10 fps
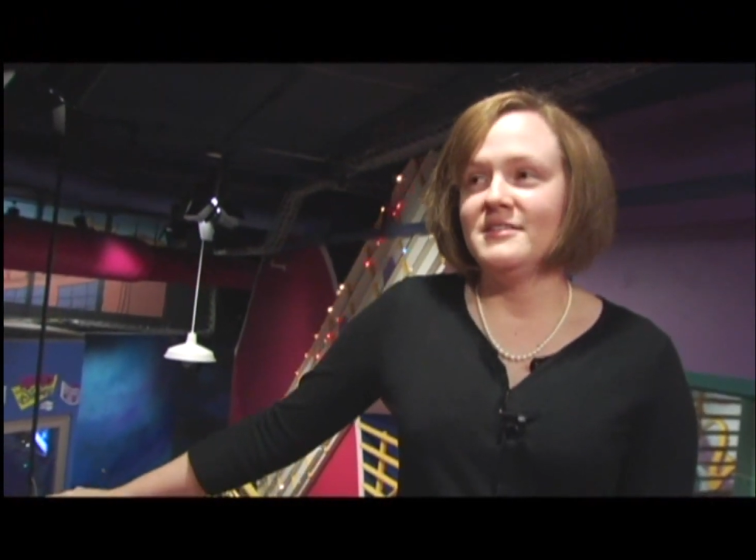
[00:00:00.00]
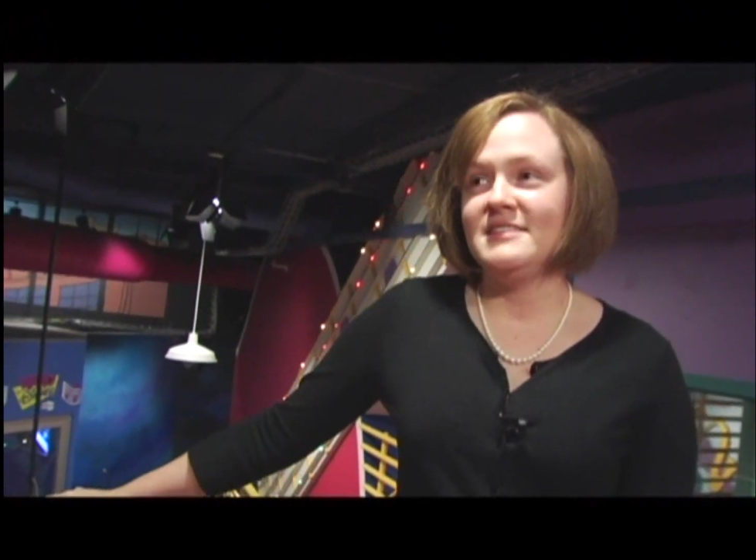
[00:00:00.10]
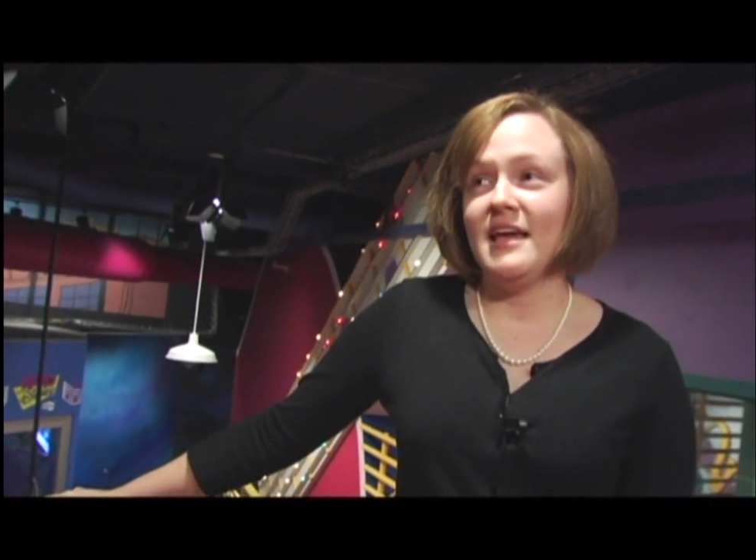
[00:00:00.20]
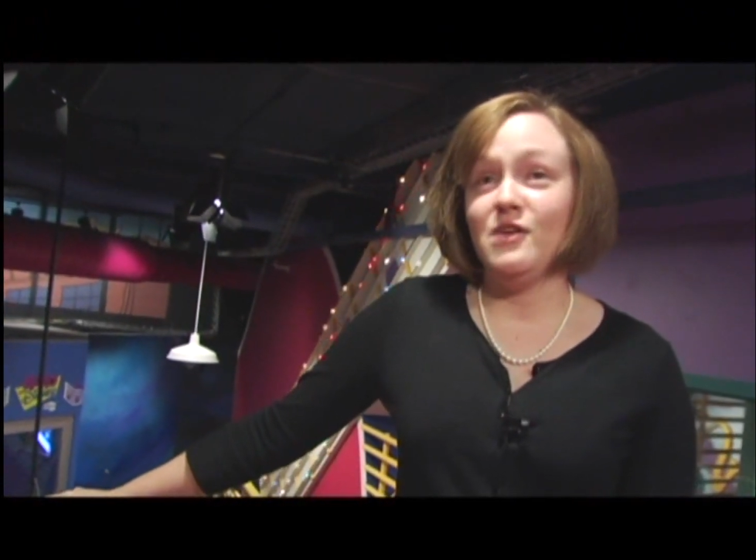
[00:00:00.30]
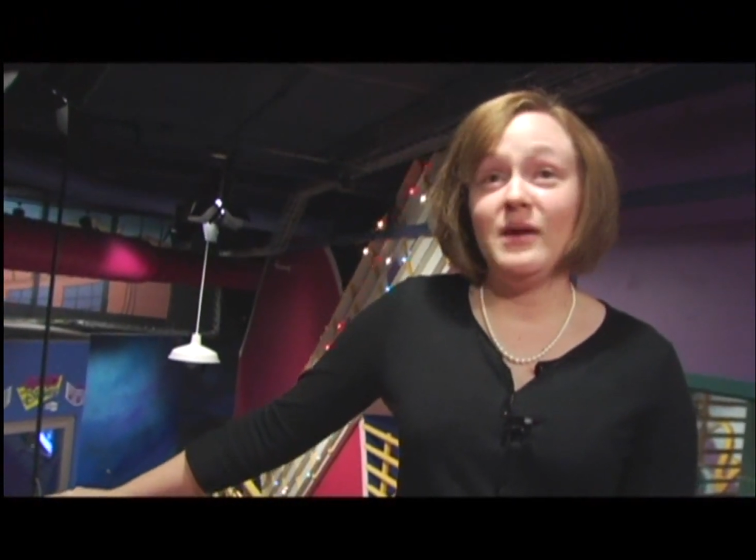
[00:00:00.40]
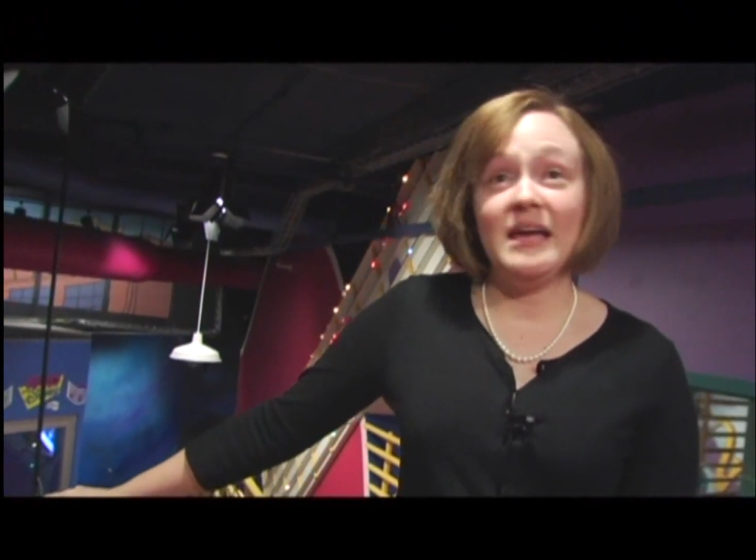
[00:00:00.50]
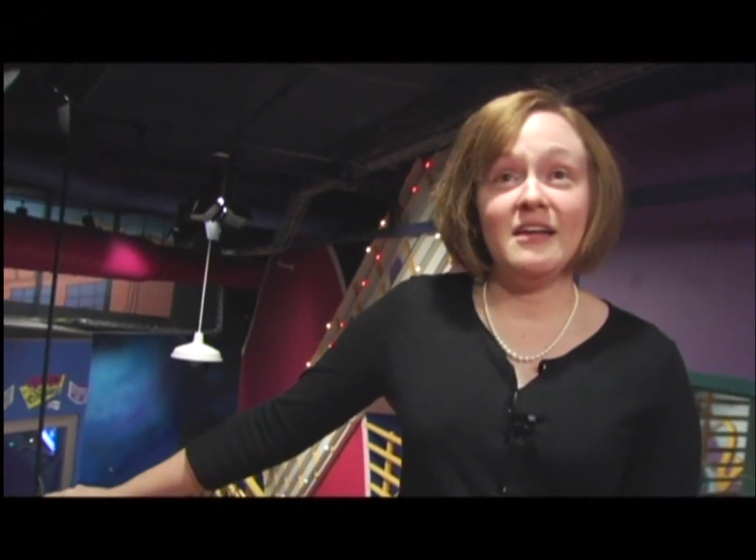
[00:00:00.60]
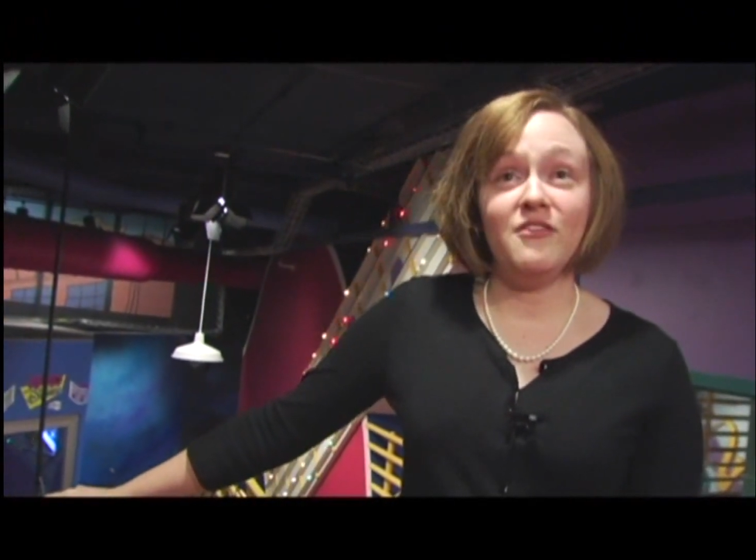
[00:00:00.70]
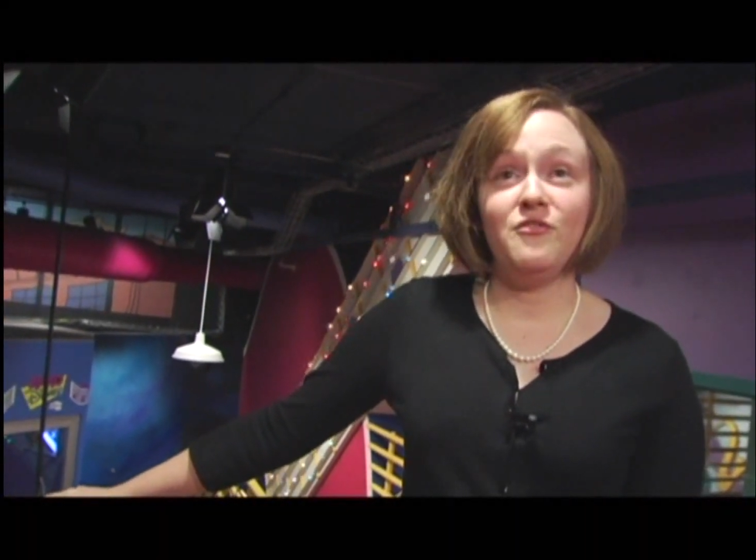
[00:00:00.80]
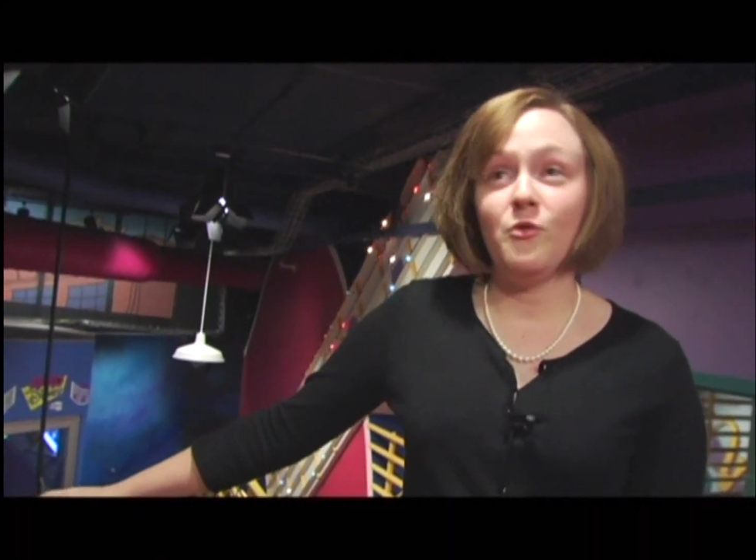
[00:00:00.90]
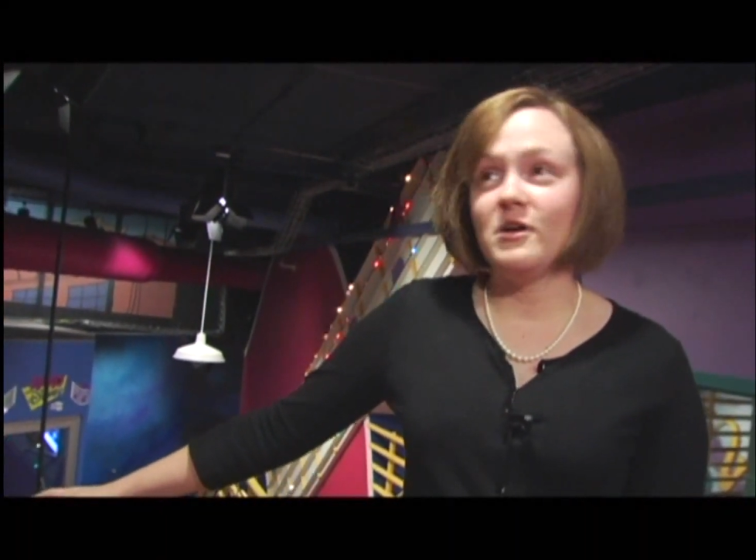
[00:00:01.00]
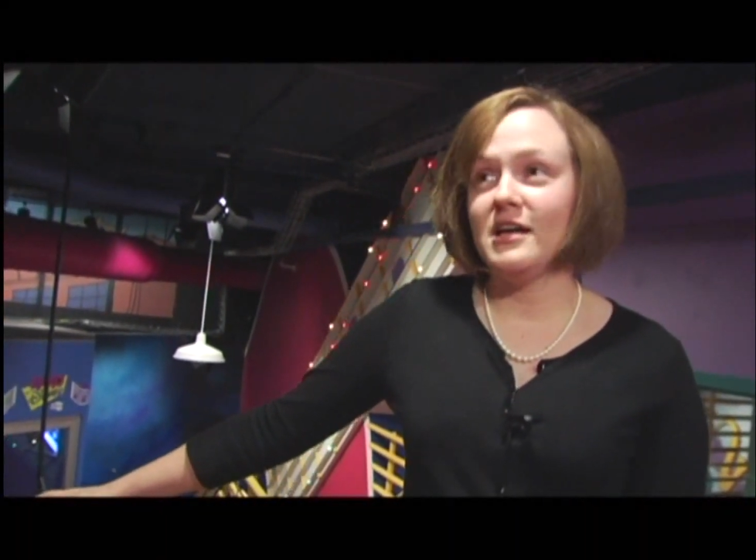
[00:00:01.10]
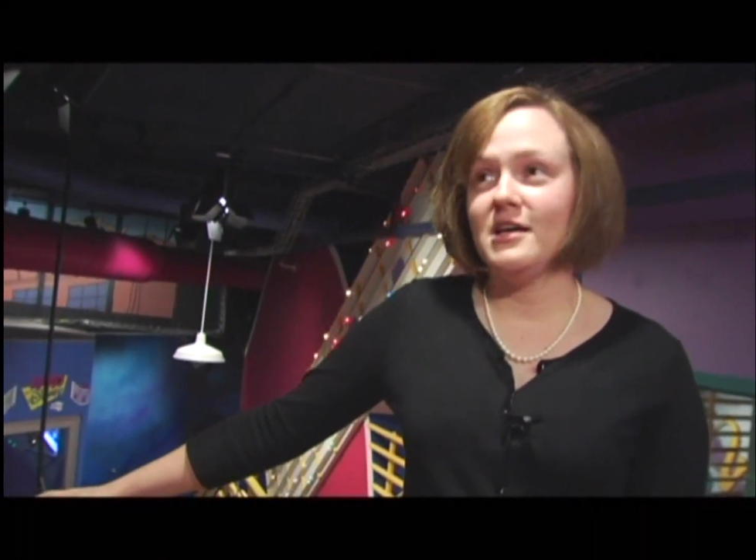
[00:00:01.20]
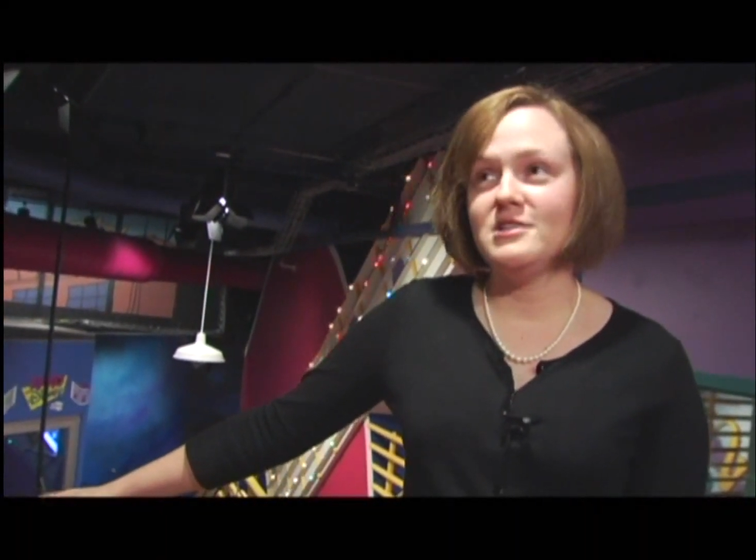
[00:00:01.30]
say you can't afford a